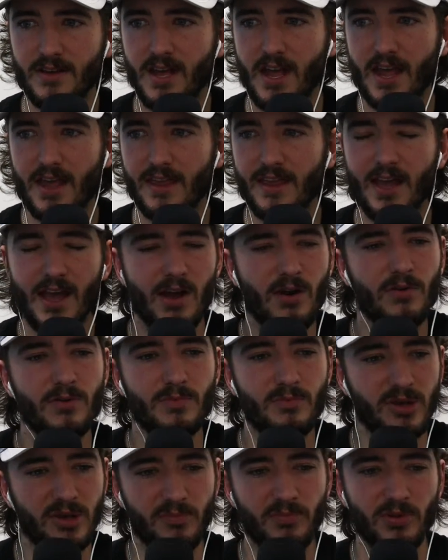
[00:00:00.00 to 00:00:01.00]
How do
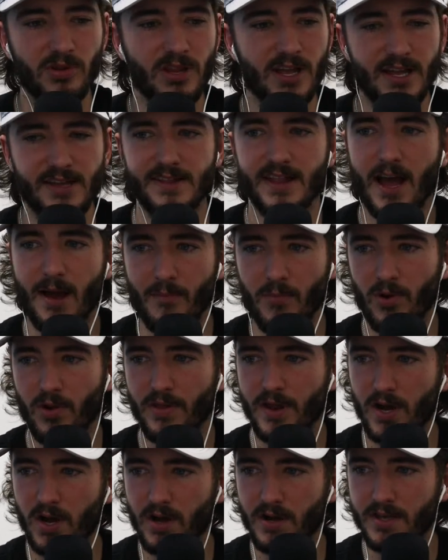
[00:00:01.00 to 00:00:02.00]
people like that more than
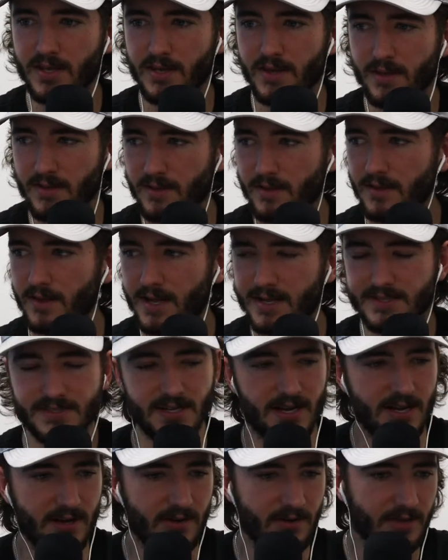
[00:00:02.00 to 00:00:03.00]
hockey? That's what
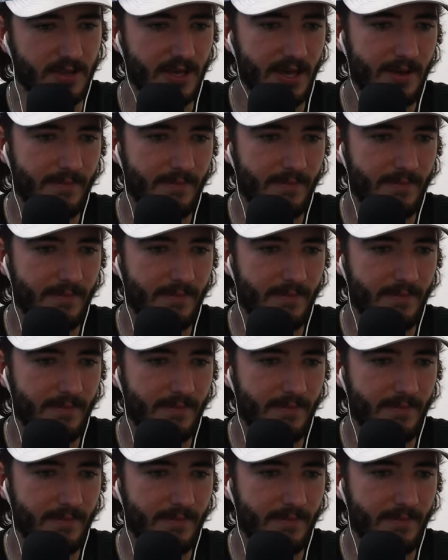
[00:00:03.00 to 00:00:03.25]
I don't get.